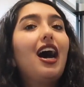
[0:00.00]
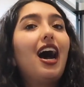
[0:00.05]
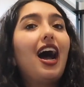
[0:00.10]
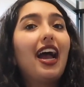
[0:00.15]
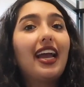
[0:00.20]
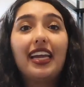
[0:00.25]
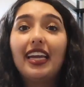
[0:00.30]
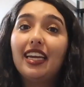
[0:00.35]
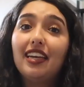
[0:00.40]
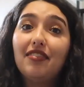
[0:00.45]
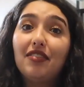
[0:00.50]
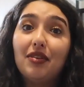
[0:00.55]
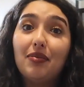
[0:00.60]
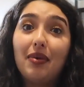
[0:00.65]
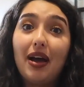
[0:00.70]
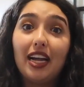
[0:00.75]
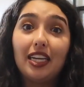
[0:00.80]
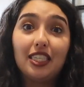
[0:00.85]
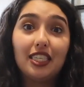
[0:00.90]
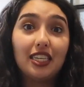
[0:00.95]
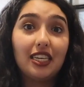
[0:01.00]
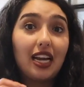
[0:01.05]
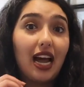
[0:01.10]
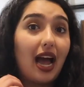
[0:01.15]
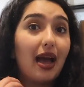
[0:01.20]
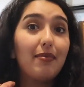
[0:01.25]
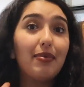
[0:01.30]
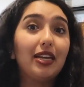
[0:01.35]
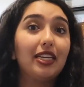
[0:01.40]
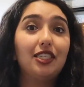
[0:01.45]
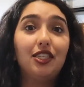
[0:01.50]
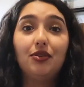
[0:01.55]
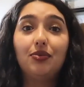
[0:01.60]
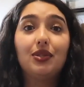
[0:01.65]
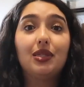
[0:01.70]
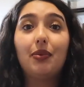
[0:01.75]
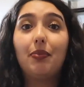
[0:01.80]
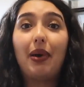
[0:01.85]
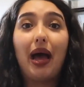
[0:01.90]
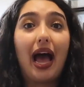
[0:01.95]
I can't even imagine. I bet she was
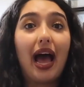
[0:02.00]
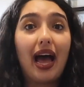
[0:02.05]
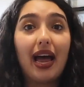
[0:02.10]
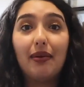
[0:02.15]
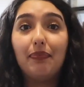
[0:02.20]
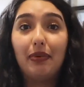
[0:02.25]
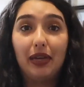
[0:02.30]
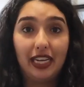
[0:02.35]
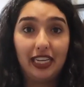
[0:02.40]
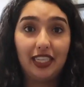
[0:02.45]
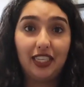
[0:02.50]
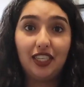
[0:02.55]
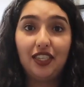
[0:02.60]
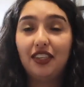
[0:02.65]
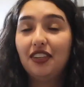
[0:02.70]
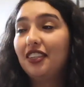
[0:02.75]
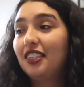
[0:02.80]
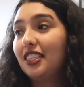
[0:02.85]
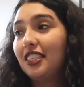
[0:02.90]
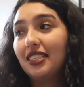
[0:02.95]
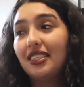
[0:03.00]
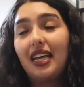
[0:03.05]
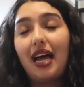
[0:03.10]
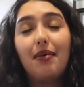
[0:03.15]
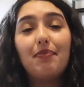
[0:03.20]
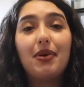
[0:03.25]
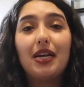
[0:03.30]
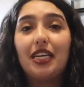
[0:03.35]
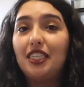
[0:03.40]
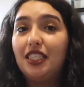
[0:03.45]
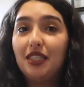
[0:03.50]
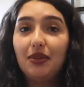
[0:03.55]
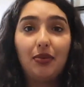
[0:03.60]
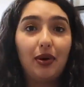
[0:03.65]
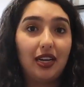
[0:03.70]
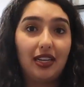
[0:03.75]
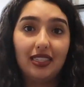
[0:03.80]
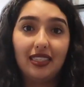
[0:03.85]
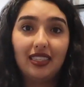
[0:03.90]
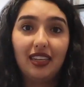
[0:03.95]
a bad bitch. Just, I bet she
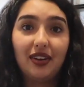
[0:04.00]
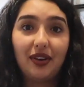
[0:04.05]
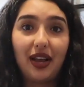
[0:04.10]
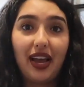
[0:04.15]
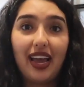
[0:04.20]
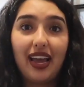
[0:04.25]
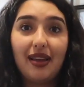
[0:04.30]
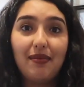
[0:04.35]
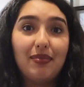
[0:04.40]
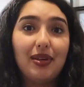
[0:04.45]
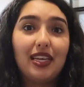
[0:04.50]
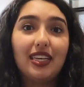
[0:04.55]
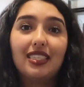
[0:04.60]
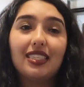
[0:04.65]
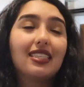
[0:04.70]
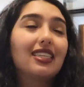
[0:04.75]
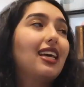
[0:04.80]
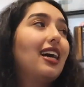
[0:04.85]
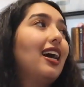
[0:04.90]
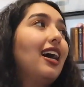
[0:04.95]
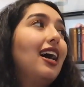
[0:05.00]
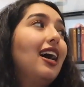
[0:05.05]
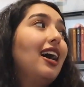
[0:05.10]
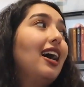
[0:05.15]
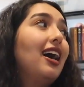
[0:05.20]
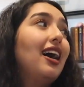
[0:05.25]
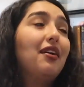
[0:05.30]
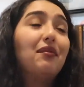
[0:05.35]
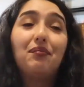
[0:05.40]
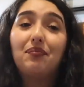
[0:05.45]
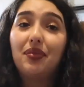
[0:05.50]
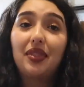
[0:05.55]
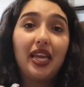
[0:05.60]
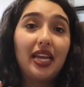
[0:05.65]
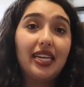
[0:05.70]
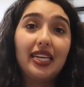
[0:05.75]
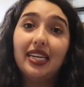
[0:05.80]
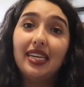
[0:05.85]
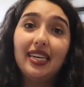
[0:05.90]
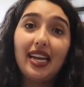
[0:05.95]
was, okay? Because they
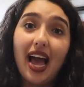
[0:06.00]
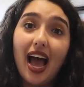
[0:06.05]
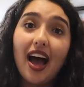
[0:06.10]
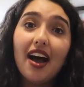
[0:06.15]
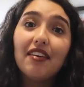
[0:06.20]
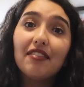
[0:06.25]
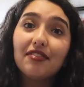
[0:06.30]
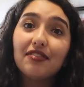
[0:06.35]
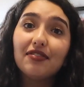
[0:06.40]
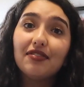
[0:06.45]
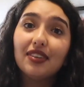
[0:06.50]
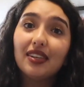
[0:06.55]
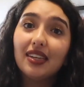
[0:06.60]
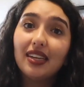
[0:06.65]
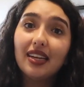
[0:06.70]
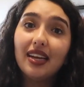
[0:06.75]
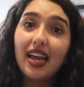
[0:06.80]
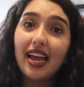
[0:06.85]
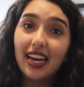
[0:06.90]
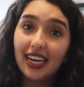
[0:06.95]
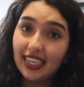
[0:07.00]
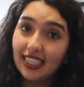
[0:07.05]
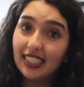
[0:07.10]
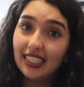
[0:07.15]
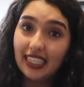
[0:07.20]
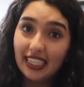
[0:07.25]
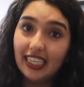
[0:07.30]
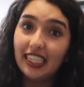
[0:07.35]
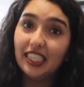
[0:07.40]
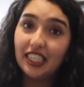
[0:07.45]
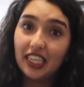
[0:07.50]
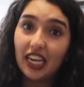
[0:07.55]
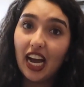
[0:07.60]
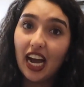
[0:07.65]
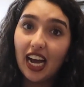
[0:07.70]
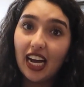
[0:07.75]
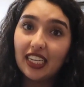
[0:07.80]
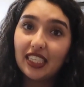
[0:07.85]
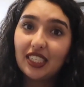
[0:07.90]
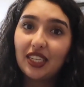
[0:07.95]
didn't have
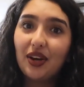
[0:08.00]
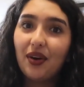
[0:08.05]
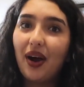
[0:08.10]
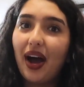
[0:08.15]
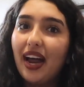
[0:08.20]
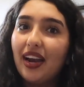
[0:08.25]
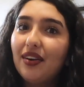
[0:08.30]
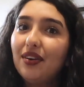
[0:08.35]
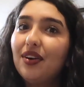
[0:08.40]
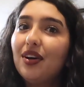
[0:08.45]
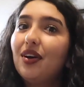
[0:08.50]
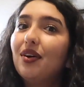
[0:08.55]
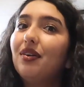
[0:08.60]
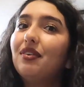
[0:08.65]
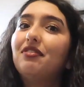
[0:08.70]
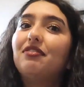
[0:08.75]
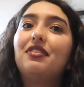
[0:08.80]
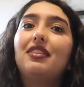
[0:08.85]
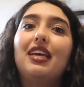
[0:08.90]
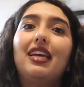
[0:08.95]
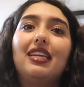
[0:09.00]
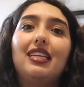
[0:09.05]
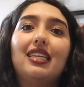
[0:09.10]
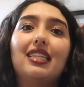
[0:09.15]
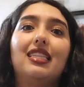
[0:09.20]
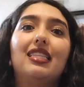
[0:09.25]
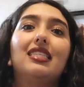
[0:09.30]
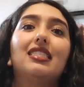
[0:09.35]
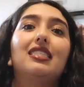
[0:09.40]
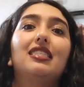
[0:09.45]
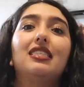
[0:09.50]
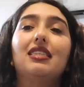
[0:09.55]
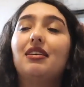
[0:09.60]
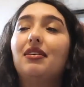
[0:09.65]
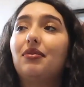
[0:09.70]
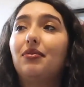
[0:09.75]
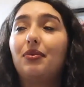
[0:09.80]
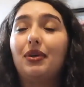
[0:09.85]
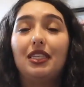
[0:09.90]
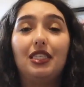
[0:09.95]
anesthesia, so I don't know if they did this
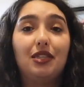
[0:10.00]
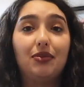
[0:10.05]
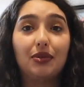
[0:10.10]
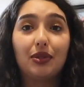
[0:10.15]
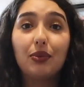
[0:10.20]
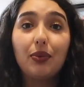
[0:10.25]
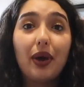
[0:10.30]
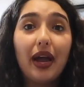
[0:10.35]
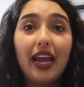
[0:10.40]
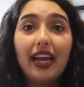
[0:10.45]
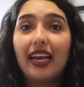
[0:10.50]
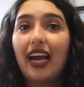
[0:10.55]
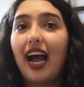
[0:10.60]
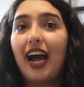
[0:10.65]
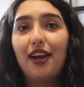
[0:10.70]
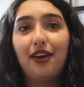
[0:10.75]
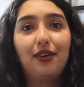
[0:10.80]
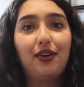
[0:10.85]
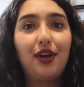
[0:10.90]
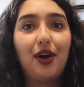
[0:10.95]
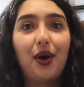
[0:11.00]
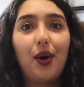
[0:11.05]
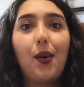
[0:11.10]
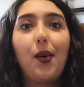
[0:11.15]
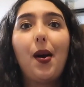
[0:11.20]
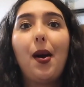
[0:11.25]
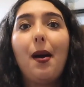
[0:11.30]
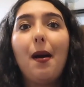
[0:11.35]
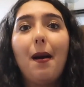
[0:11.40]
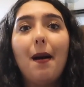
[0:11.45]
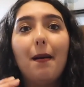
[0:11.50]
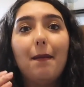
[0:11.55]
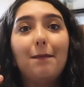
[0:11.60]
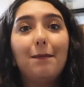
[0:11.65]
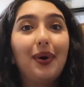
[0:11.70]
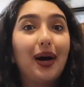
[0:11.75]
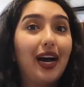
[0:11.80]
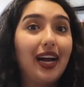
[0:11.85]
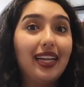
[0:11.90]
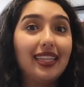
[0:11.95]
when she was awake, I don't know,
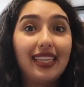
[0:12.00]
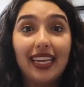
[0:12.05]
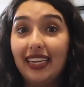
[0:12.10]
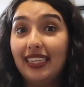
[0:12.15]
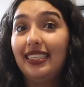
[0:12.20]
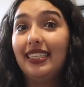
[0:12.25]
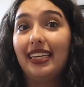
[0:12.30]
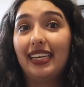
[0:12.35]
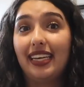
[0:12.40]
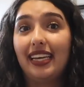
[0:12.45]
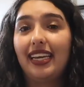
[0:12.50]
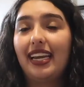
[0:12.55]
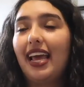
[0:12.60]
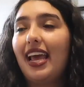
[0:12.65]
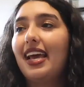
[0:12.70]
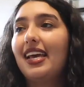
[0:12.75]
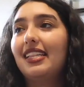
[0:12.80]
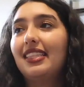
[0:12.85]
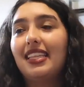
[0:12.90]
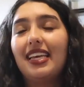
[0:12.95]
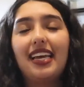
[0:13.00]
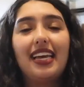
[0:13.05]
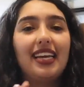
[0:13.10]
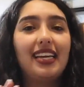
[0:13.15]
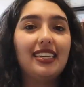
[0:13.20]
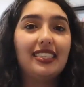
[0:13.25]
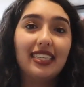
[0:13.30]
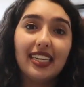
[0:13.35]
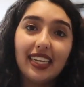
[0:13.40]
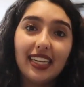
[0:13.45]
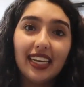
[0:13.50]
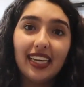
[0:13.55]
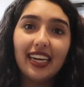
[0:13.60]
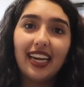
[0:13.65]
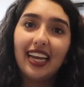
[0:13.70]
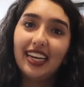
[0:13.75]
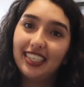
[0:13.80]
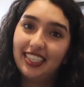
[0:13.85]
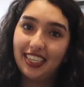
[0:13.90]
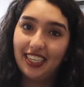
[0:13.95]
but they did it, and they did it,
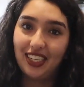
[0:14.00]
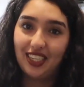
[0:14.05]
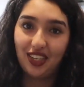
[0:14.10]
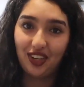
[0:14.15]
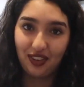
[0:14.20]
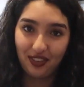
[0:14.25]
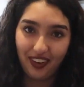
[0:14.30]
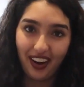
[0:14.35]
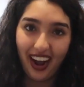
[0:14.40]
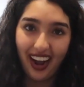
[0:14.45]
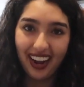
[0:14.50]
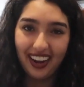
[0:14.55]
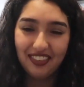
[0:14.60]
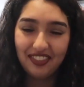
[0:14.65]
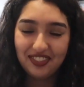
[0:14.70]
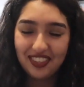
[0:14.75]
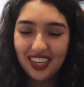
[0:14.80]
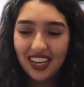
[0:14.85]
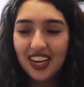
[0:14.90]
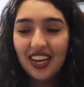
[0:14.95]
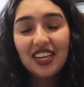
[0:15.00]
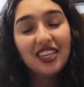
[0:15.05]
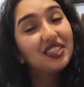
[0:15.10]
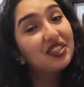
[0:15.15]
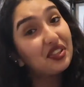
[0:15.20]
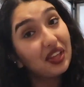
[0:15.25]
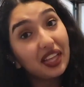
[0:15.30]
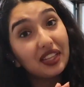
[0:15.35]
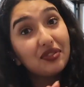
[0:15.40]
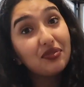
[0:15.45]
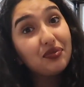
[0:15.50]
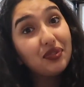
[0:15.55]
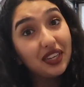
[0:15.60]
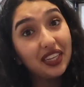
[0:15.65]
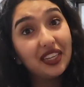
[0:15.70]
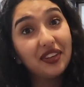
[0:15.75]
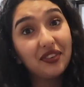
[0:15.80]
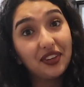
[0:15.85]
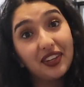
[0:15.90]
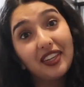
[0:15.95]
and she survived. So that's
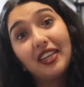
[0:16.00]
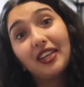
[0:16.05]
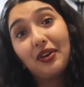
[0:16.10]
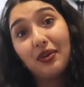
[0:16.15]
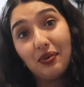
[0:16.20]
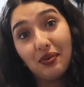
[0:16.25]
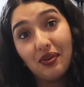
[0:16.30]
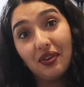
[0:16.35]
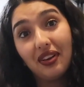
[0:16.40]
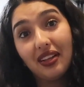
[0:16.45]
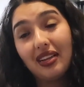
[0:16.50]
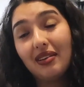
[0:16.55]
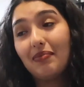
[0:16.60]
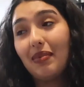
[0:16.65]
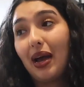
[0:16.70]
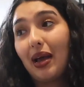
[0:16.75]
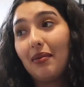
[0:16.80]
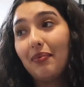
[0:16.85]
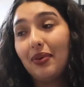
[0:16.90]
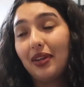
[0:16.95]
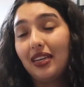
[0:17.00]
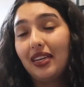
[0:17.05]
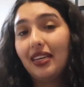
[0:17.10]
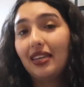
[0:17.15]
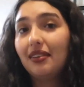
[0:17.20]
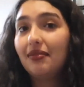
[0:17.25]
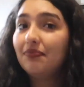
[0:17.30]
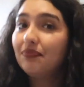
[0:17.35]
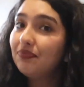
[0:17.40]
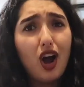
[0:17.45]
really, really cool, in my opinion.